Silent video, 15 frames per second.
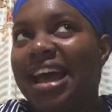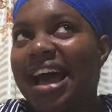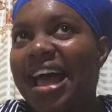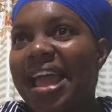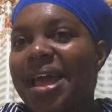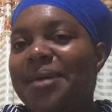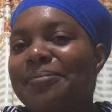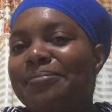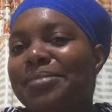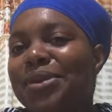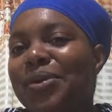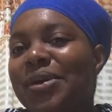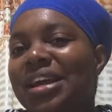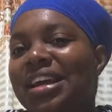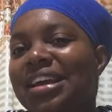I'm
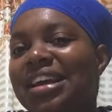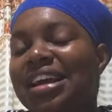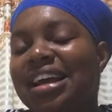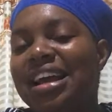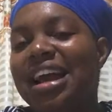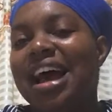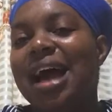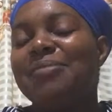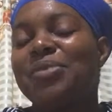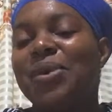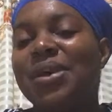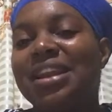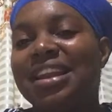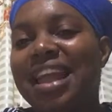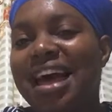
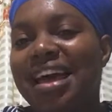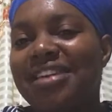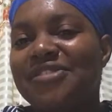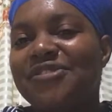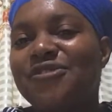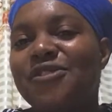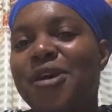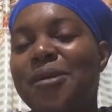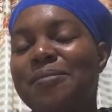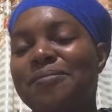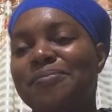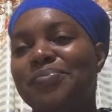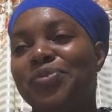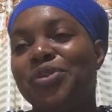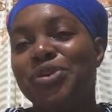going live from
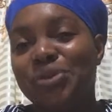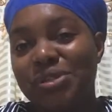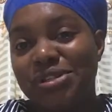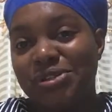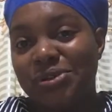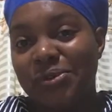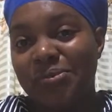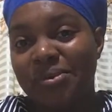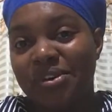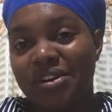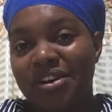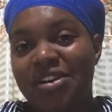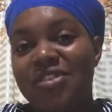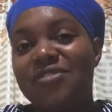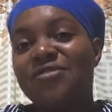YouTube
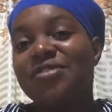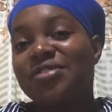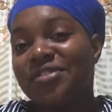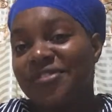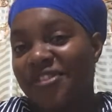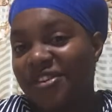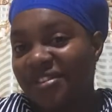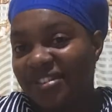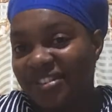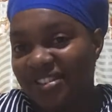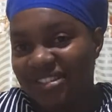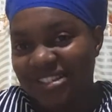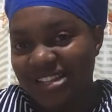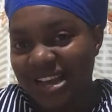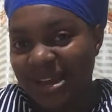for the first
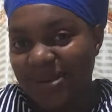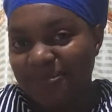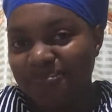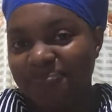time.